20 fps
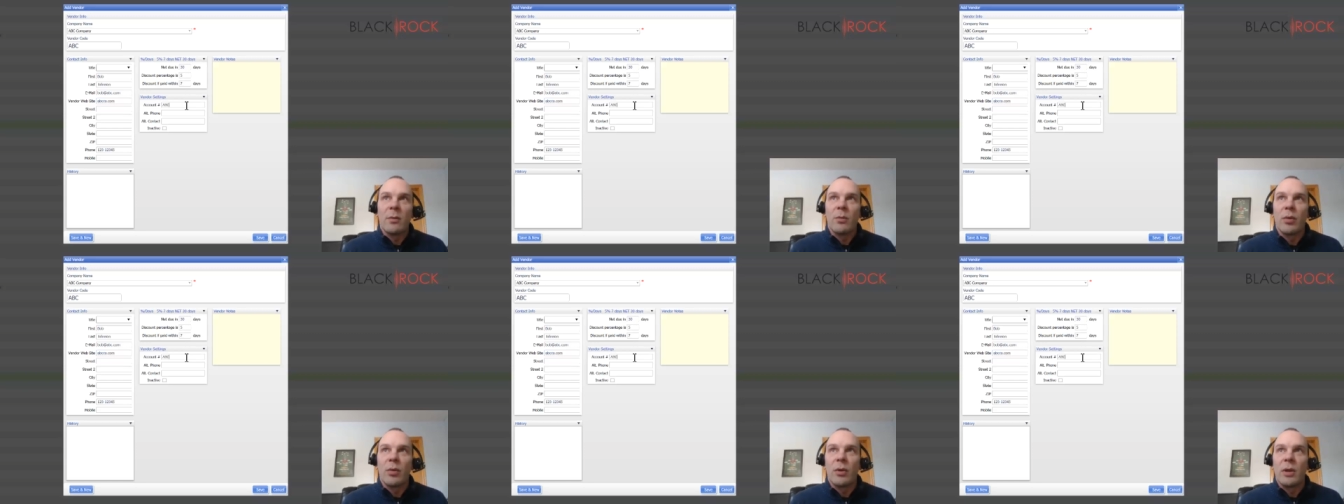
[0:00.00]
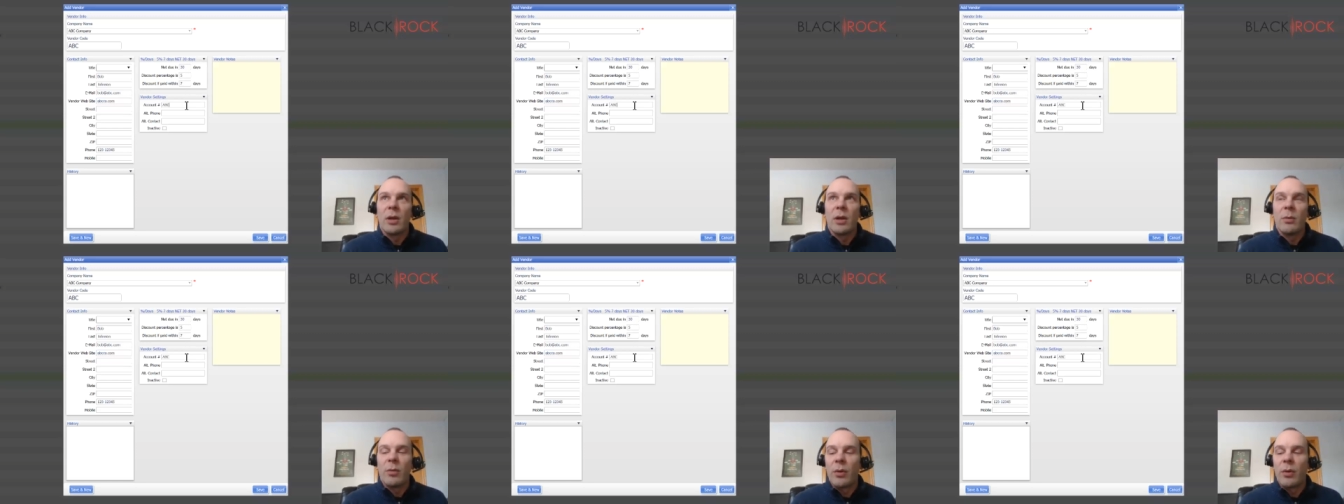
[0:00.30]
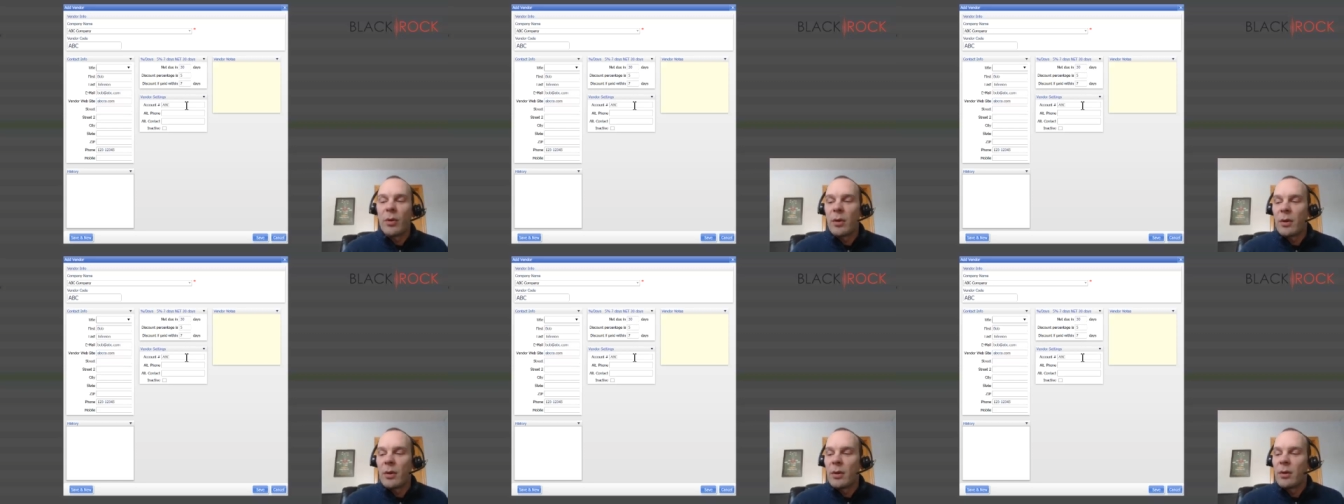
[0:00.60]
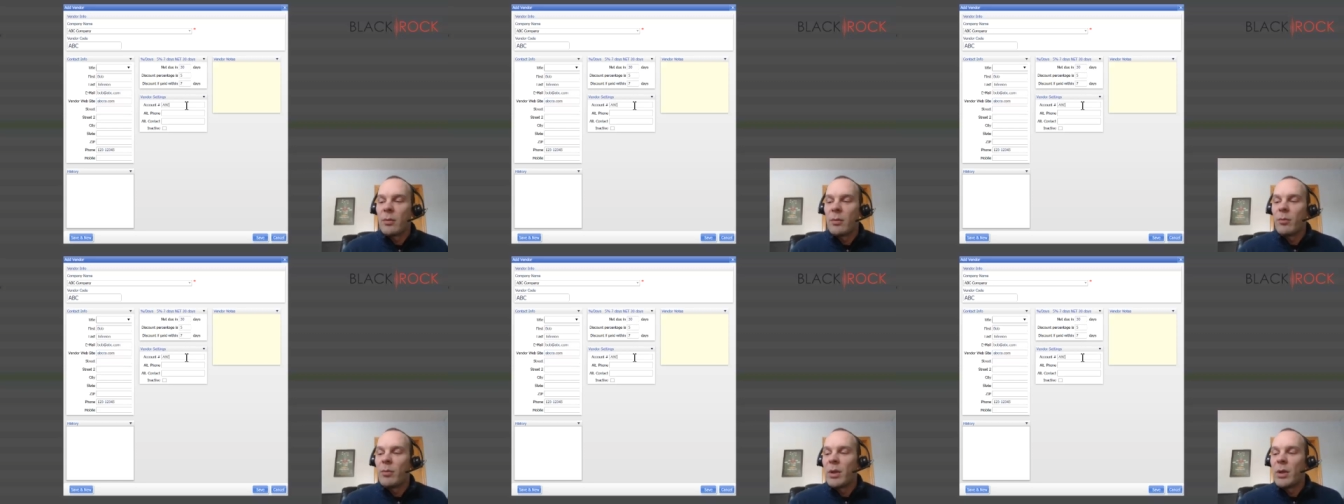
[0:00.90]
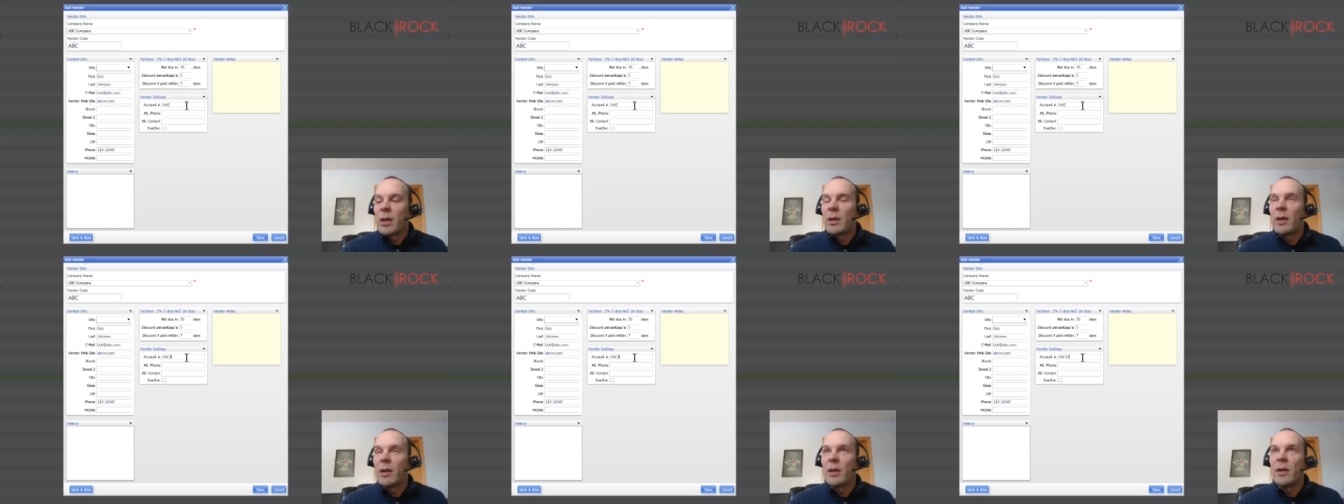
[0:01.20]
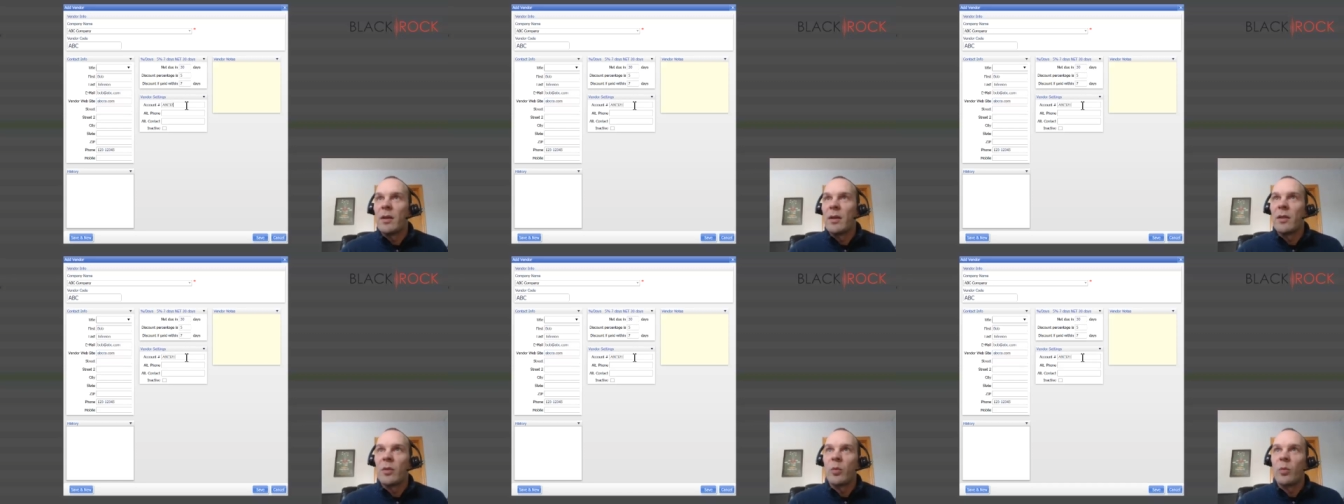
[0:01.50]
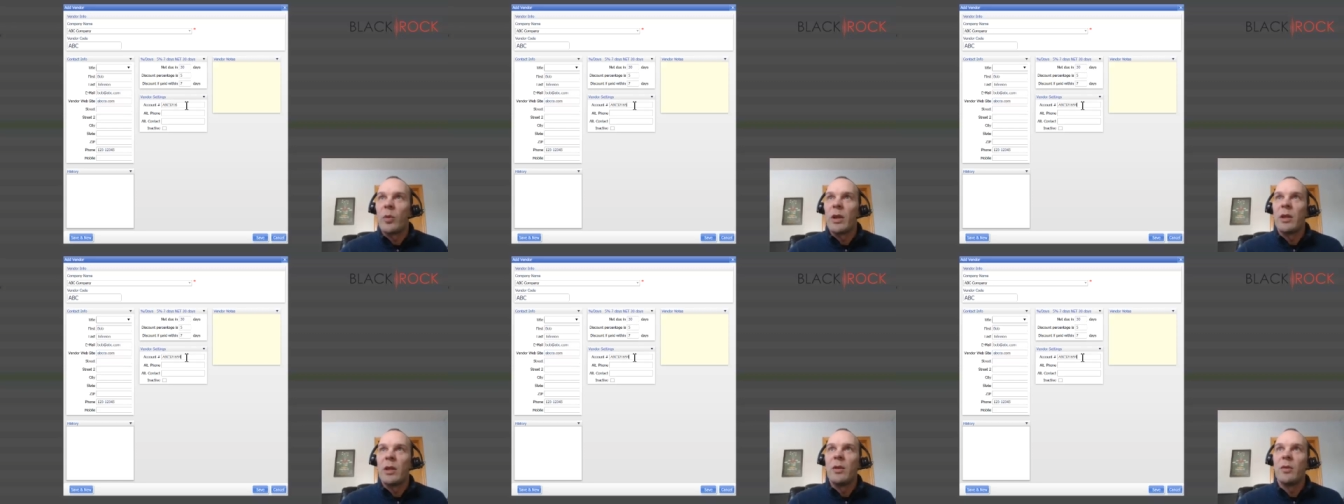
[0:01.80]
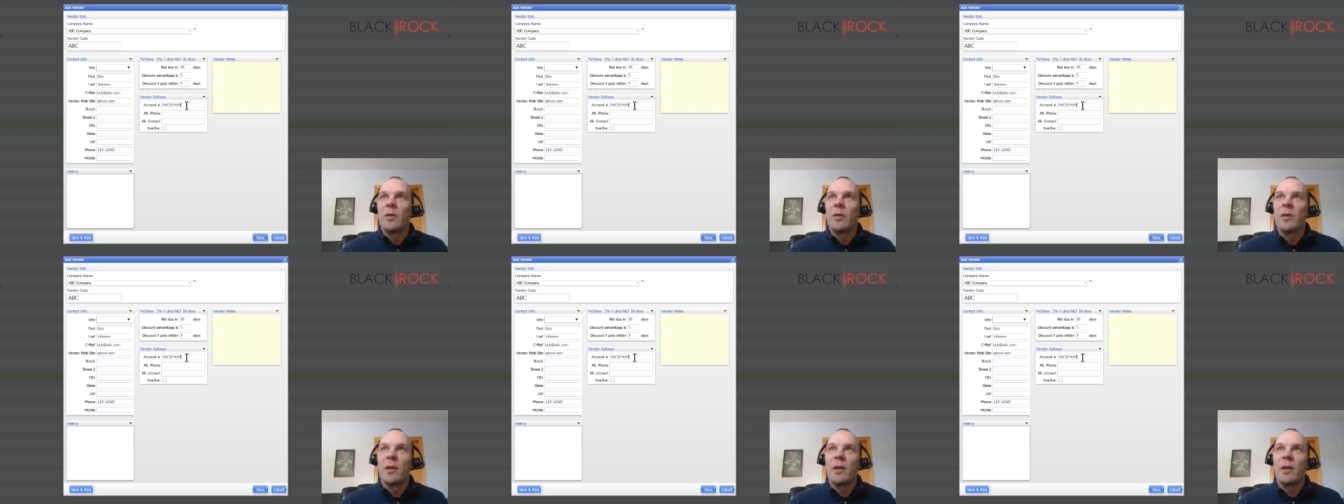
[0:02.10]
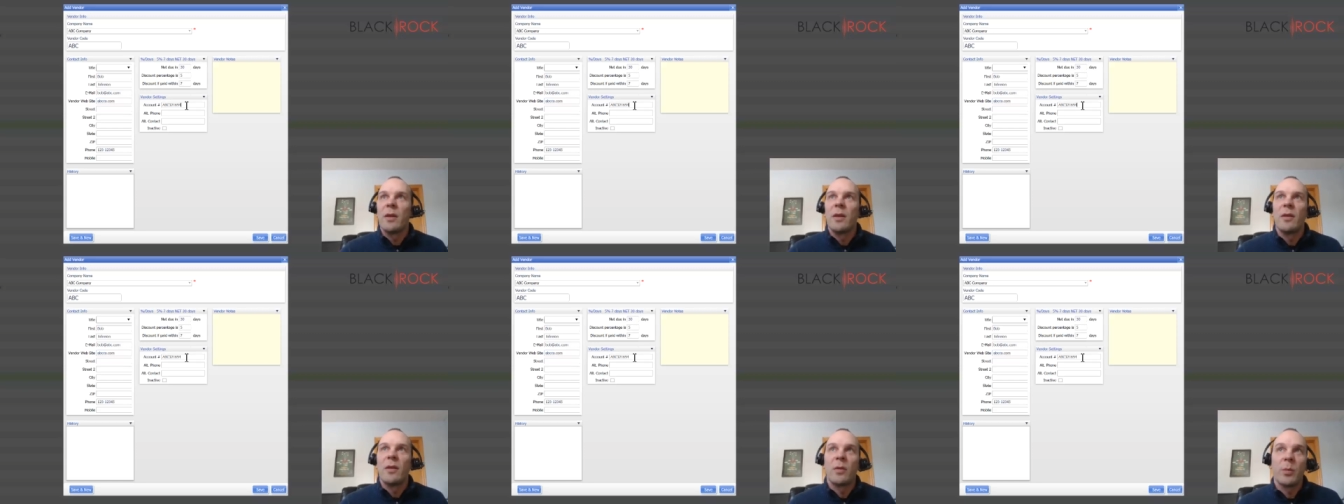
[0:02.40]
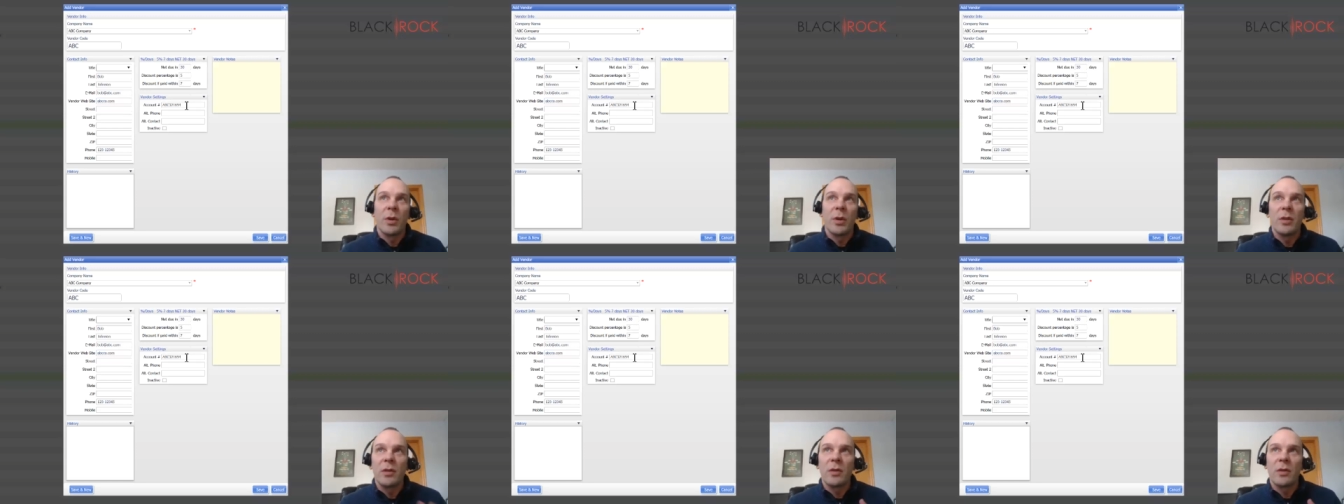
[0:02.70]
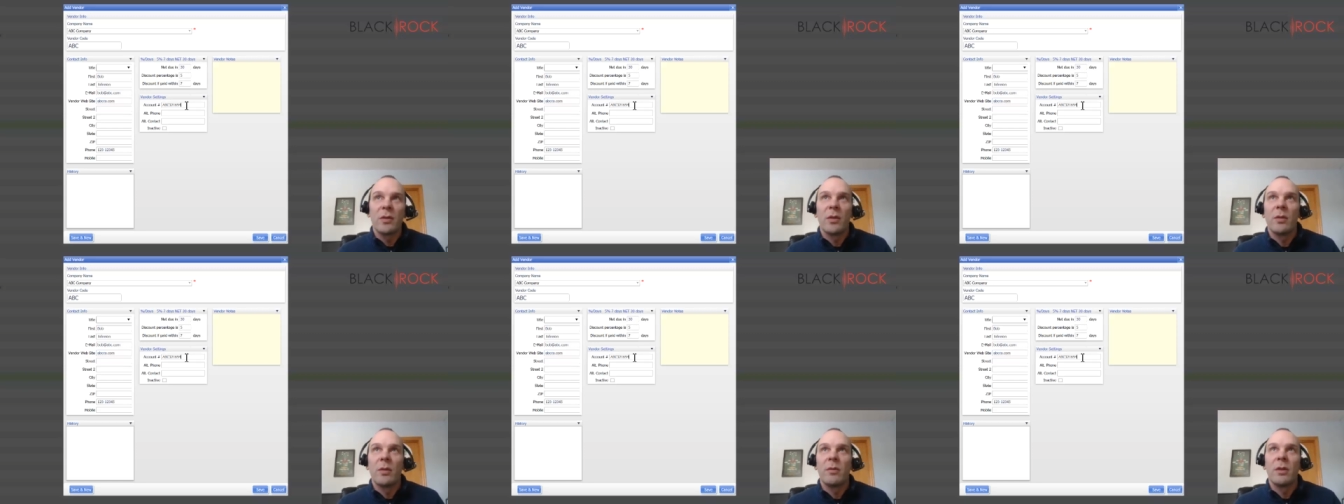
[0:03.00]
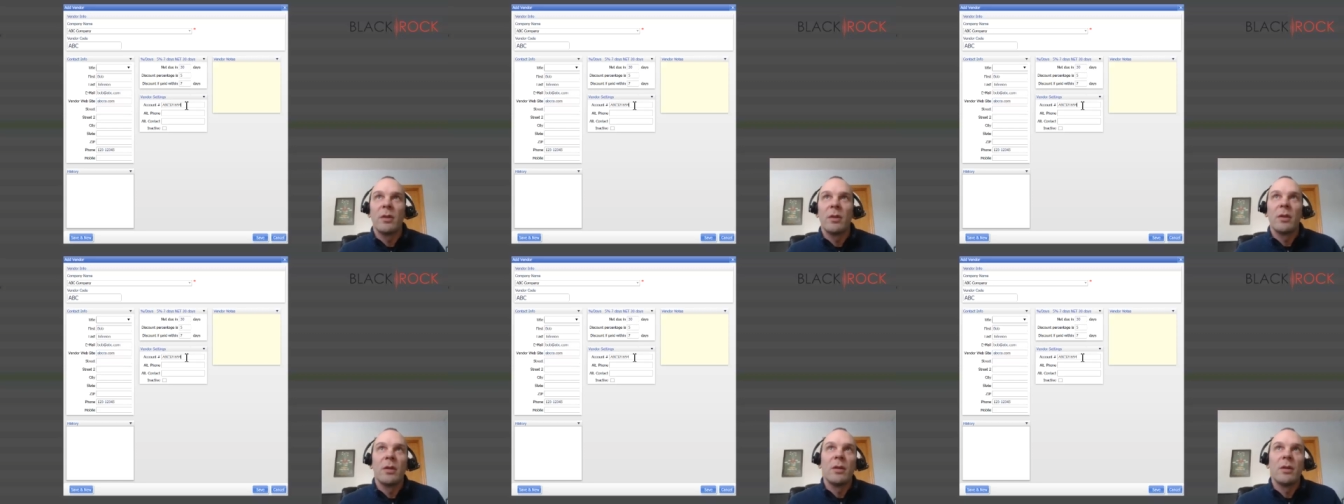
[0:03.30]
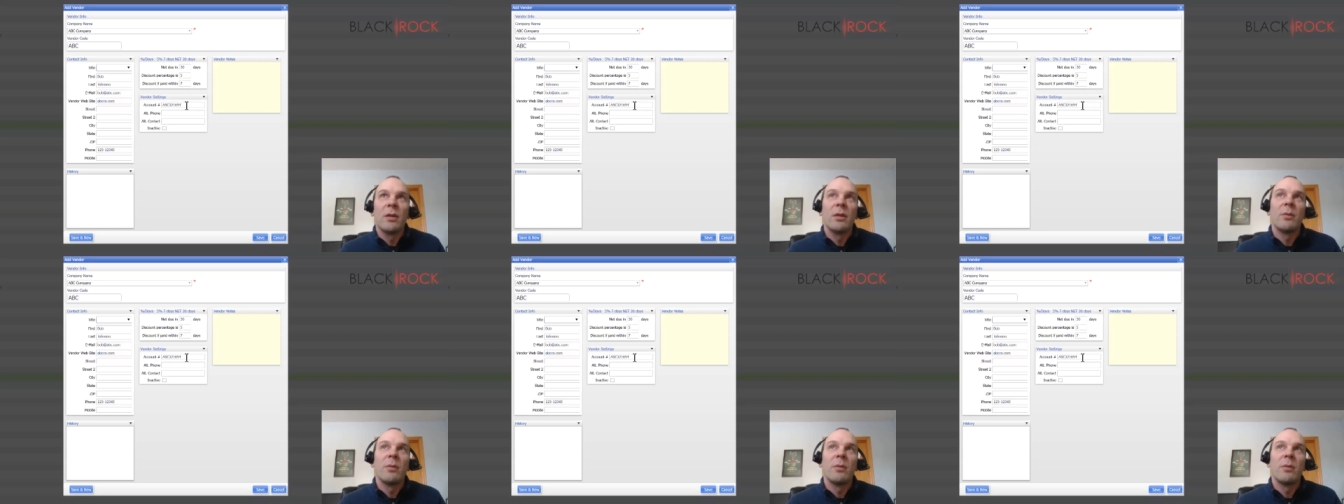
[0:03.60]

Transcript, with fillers: pretty important because when you send this purchase over